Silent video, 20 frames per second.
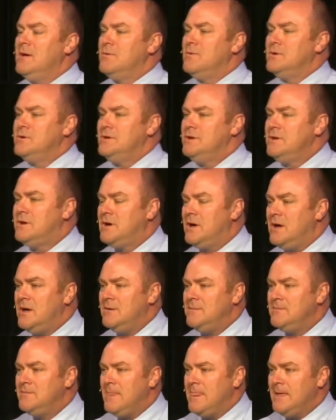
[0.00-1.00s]
when you
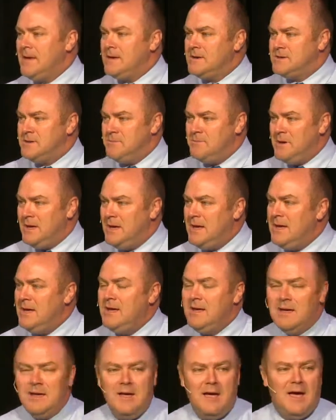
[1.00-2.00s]
come to
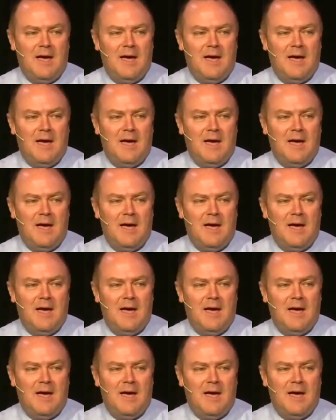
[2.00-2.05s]
me,